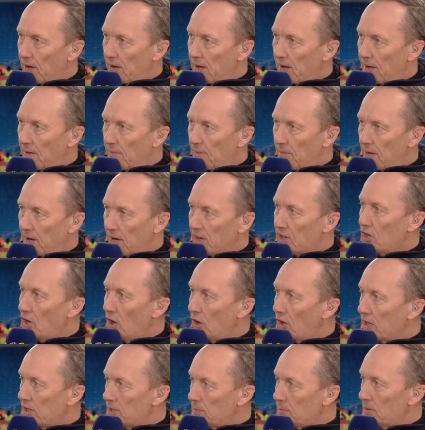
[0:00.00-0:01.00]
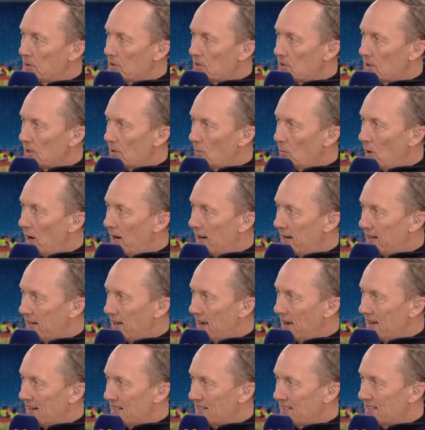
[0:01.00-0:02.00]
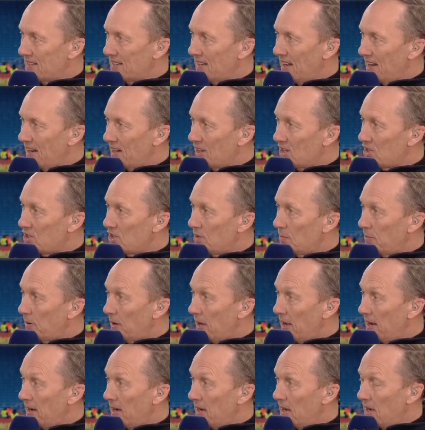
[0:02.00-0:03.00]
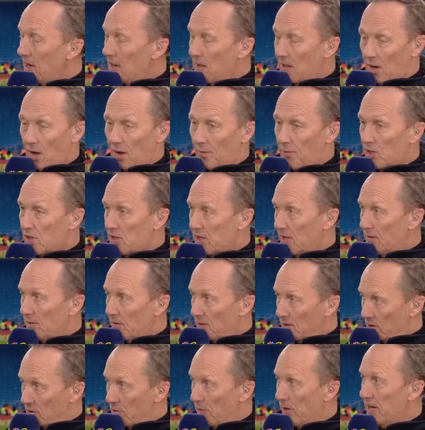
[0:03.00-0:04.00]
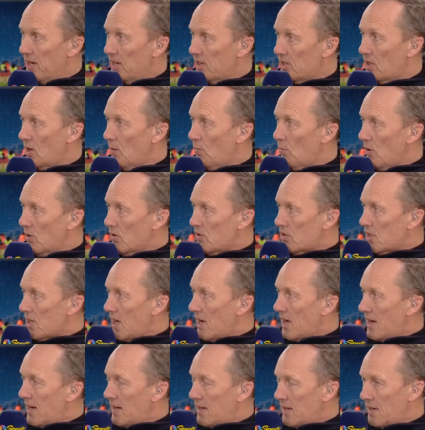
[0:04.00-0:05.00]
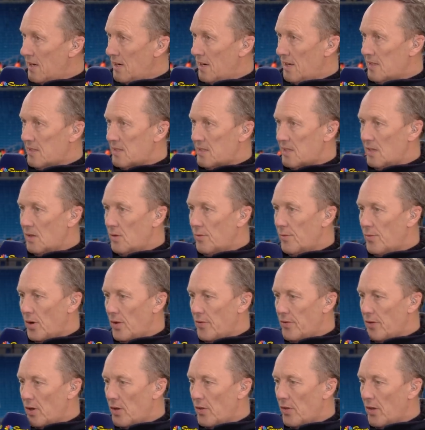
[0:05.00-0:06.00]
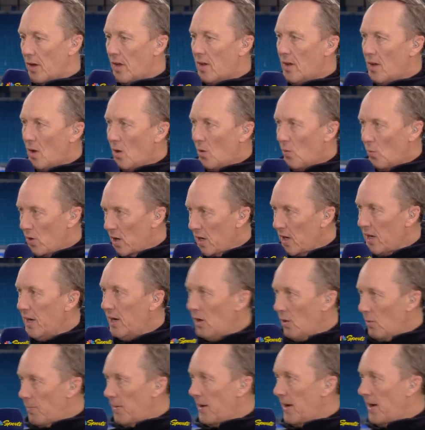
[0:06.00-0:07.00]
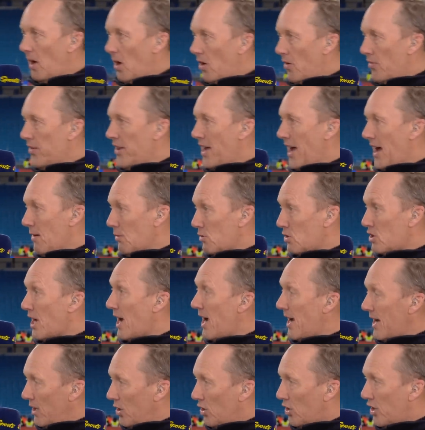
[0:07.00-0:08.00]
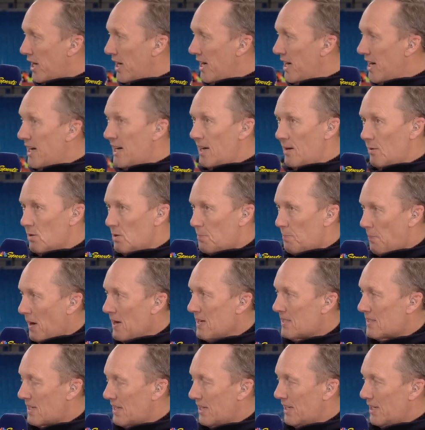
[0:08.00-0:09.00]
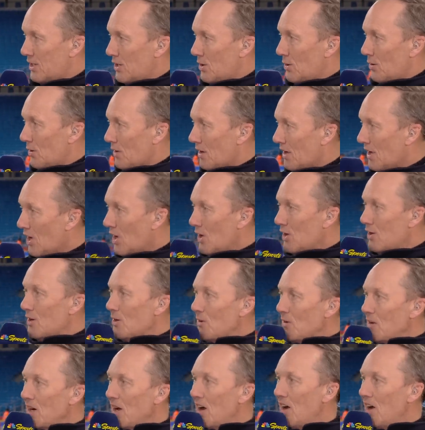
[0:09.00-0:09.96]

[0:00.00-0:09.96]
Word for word: um, acknowledgement to the wide guys today? Because you play, obviously, Grealish on one side and, and Silva on the other. We're a little bit on the outside looking in. It was basically you you and